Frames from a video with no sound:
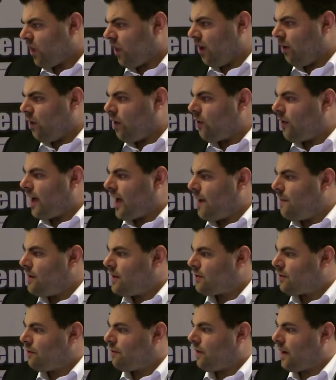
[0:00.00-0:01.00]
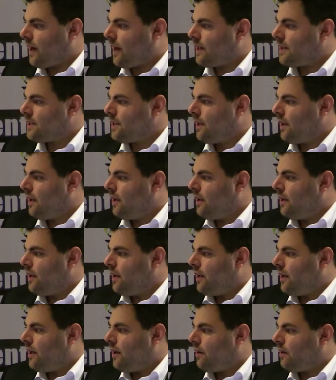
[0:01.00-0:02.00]
where we were able to find
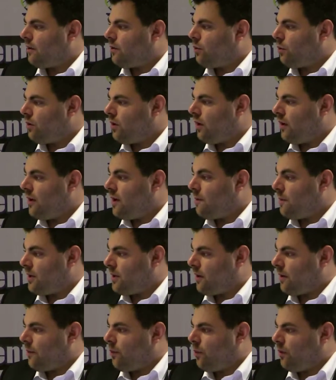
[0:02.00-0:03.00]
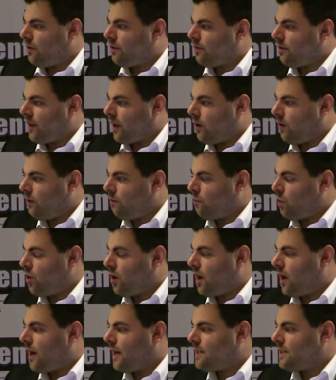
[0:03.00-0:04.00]
a dual inhibitor with
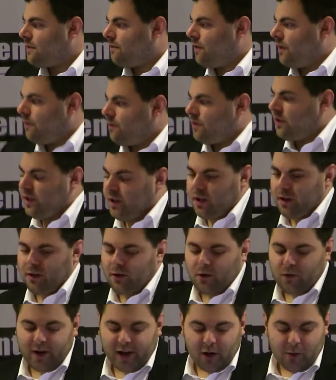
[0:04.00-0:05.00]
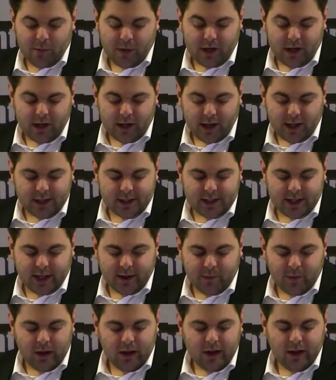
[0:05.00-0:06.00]
nanomolar I C fifty in recombinant
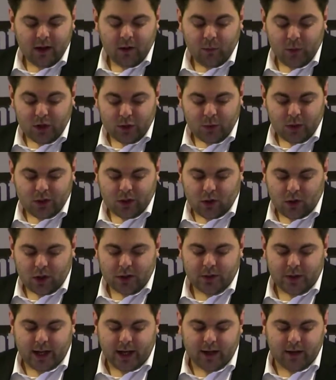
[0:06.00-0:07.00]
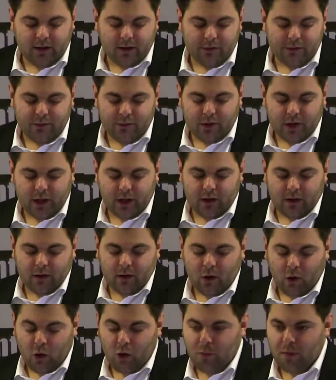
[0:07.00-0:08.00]
enzyme, which was also active
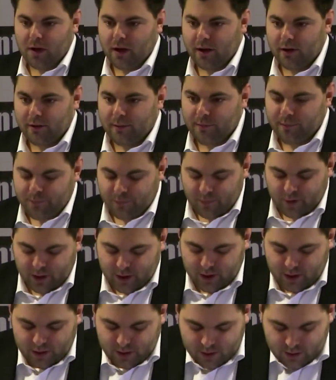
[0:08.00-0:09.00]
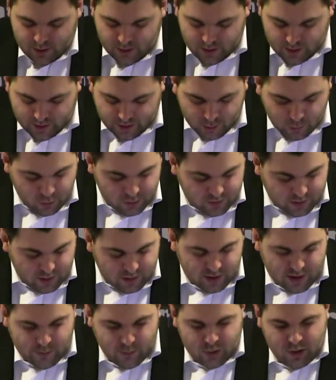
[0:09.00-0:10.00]
in whole blood. And with
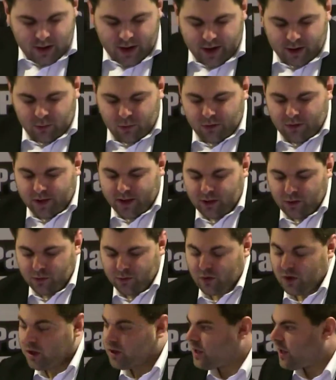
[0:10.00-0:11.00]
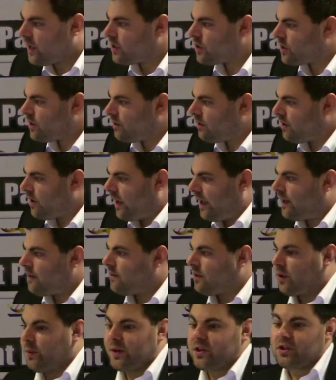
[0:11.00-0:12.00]
that, I would like to thank you for your attention,
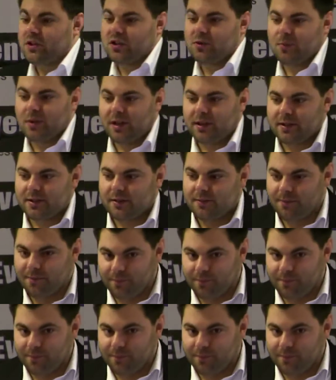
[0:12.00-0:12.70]
and questions, please.